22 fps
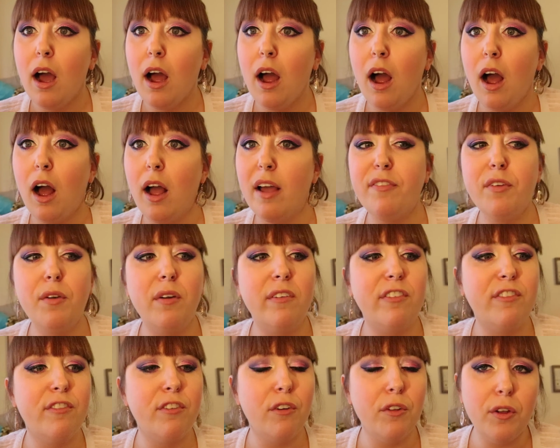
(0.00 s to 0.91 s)
If you
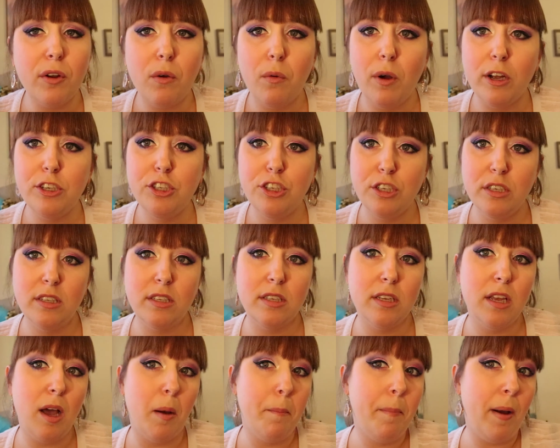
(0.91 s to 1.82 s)
have further
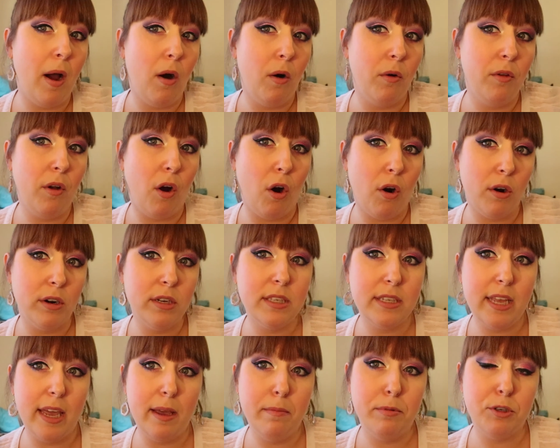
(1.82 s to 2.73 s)
questions about
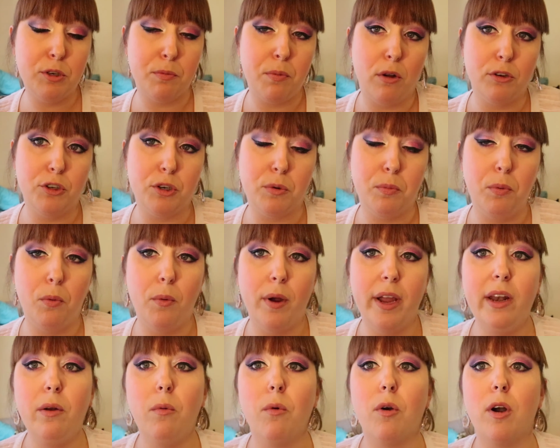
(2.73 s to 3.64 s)
Artscape Gibraltar
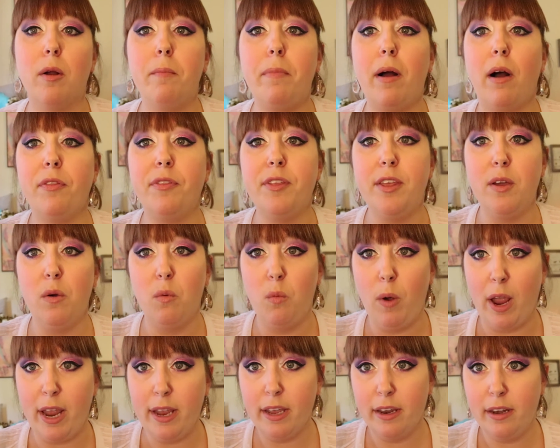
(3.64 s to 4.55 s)
Point or about the
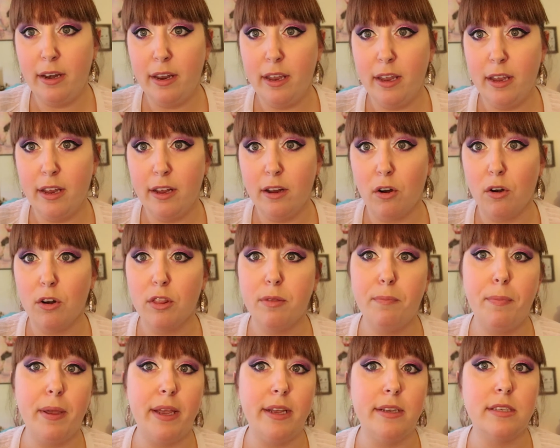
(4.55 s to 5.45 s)
Awakening
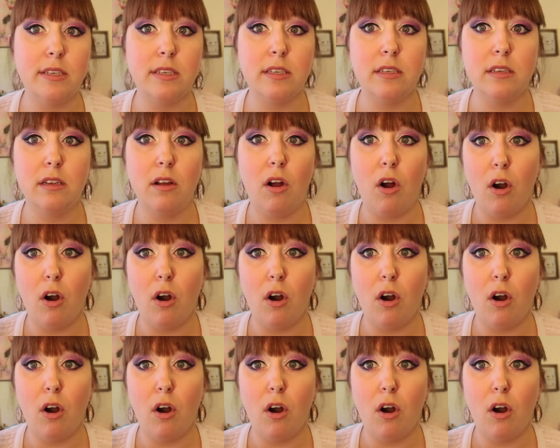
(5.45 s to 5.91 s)
Earth-Based